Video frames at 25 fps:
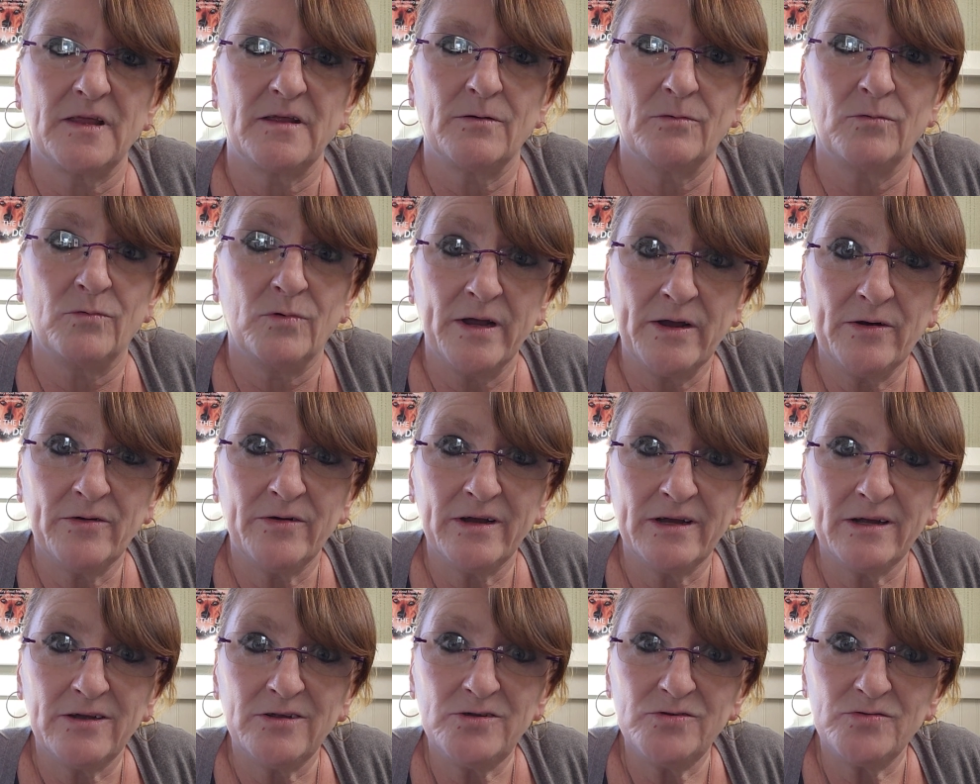we're
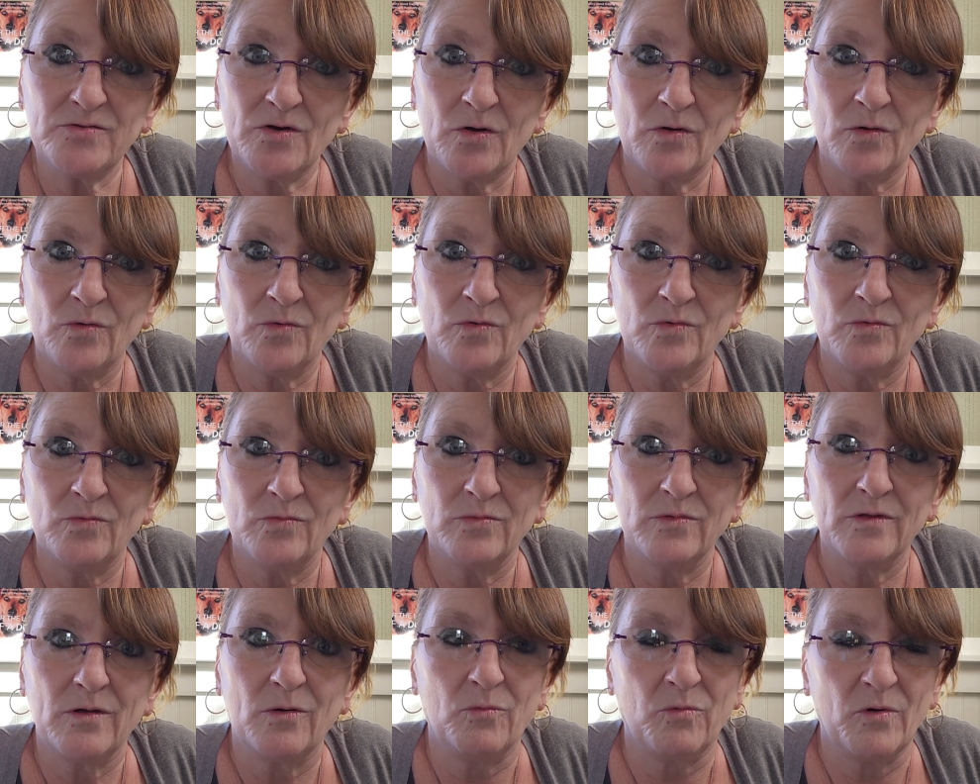in control,
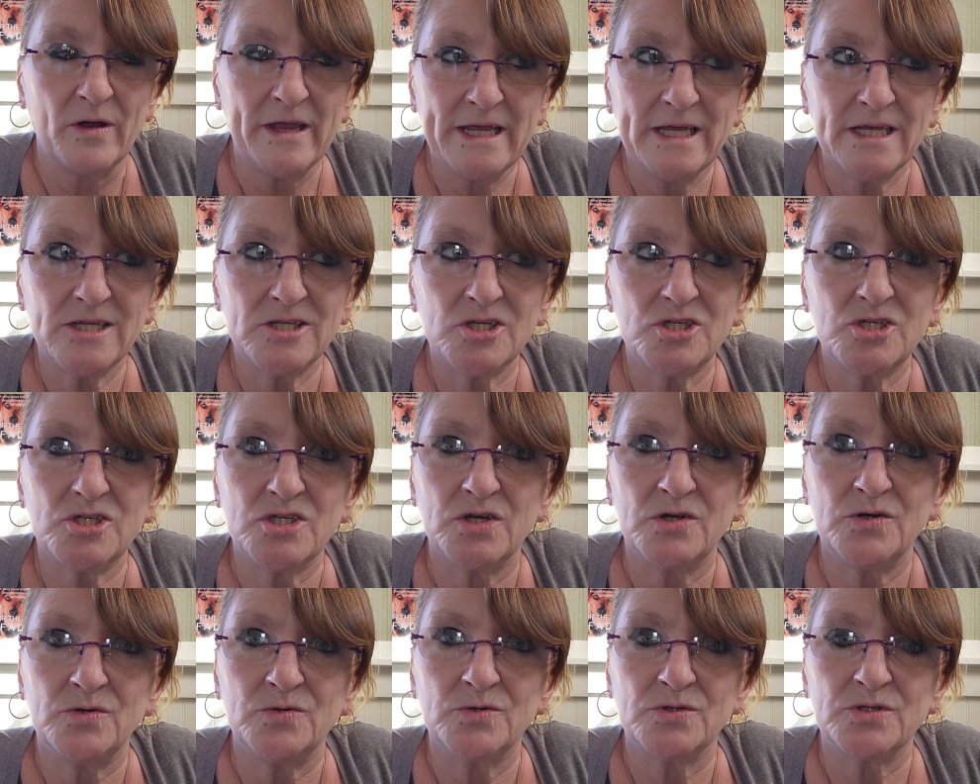we get to
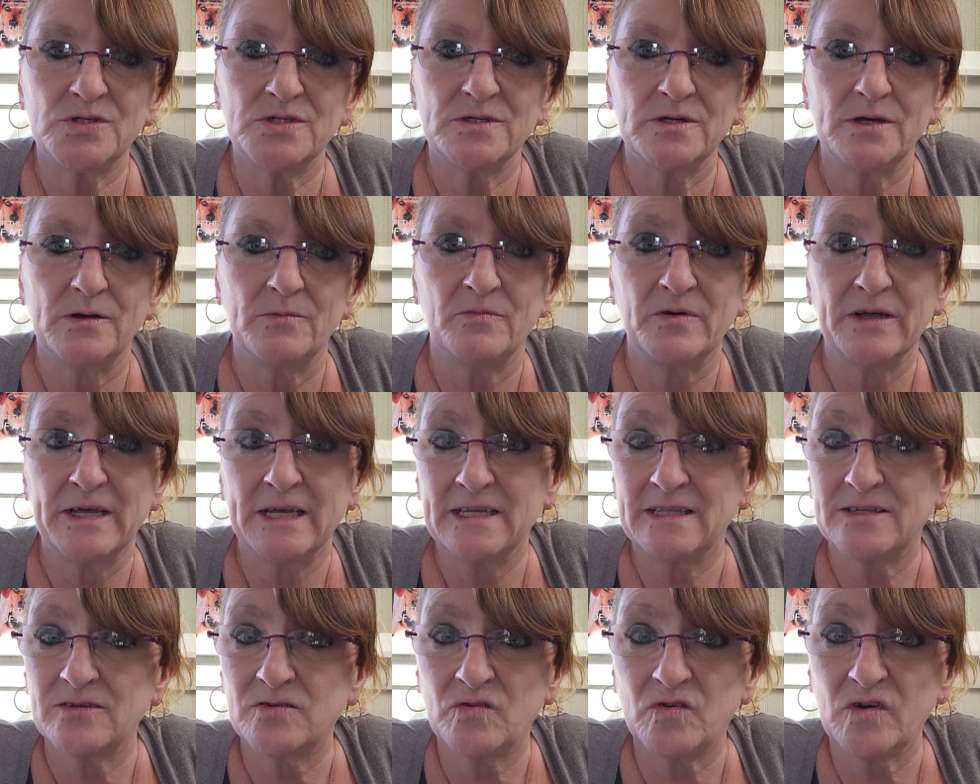choose, and we
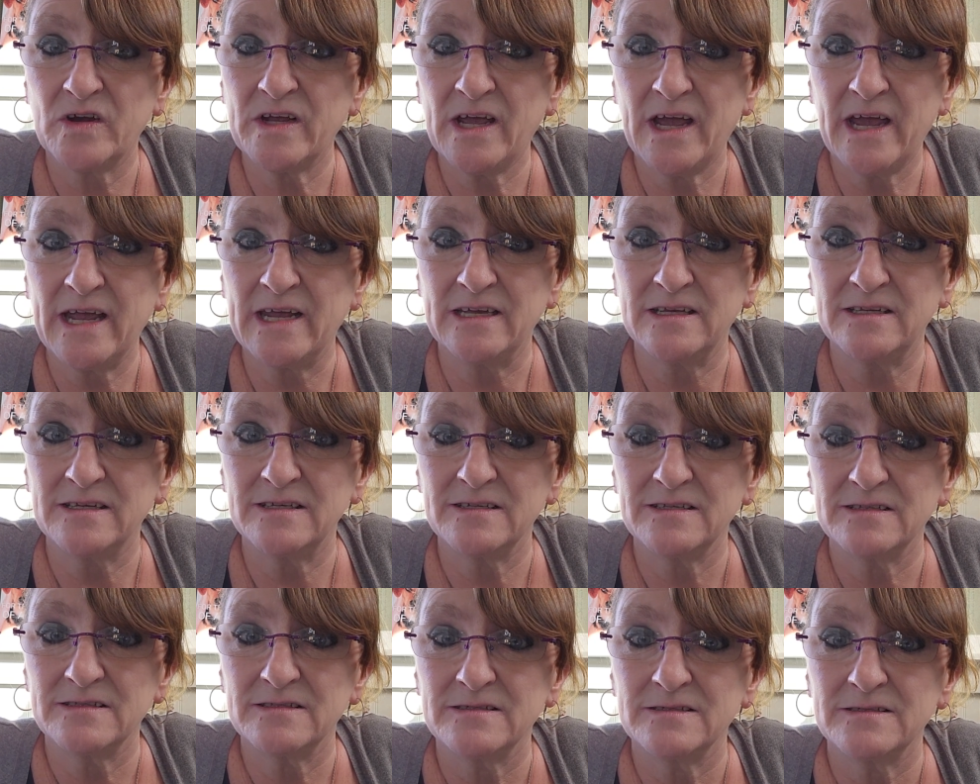get to create
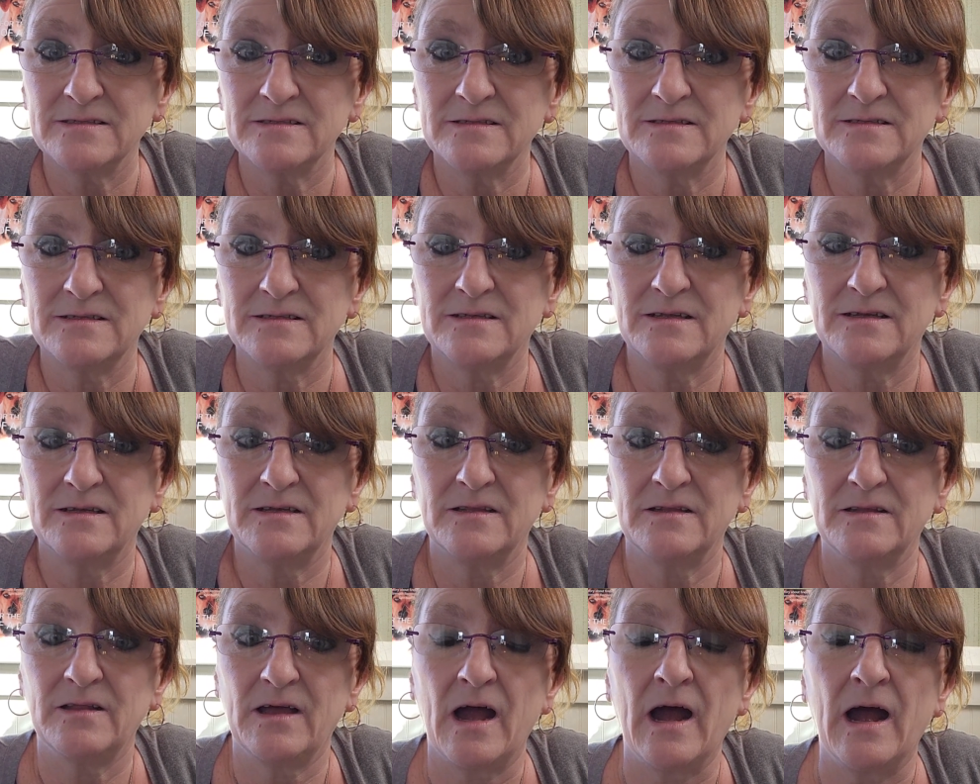
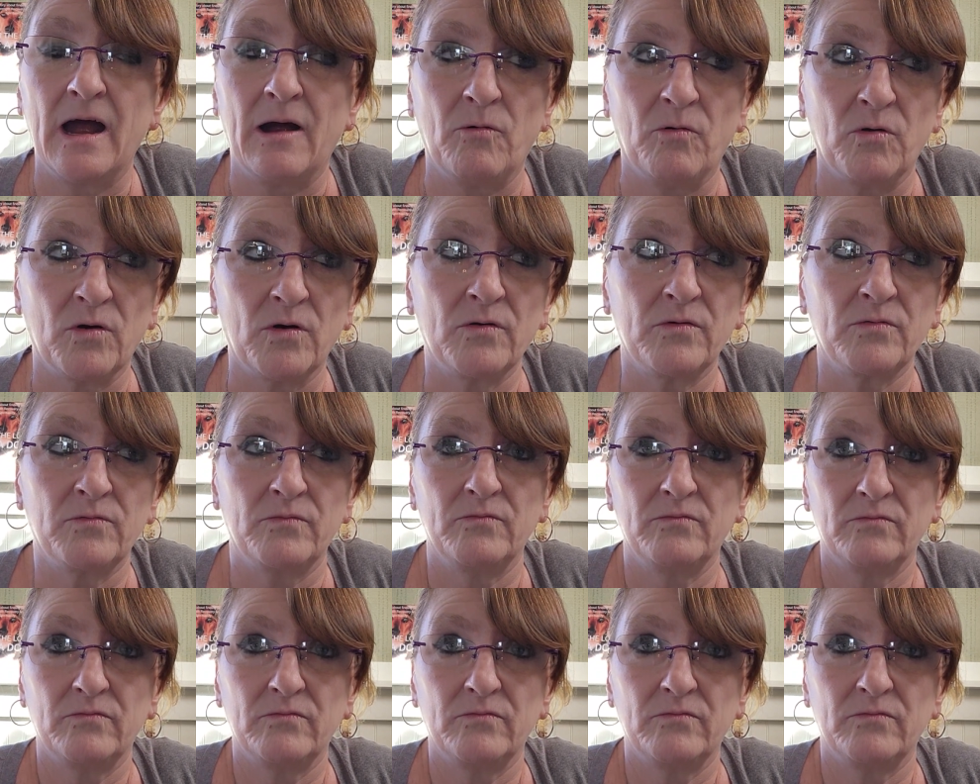our